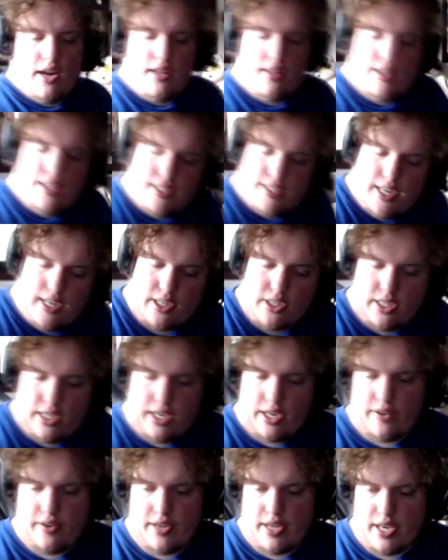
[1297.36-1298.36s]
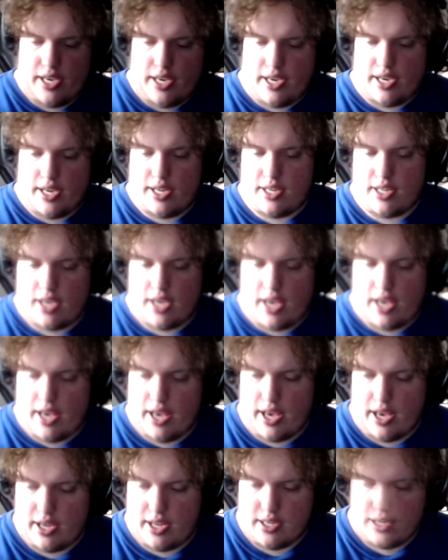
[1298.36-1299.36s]
Let's actually go ahead
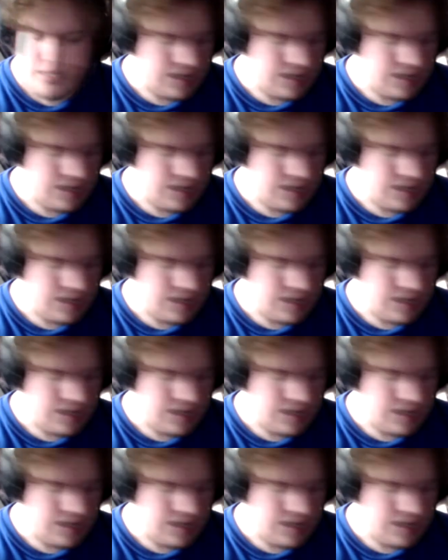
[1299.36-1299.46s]
and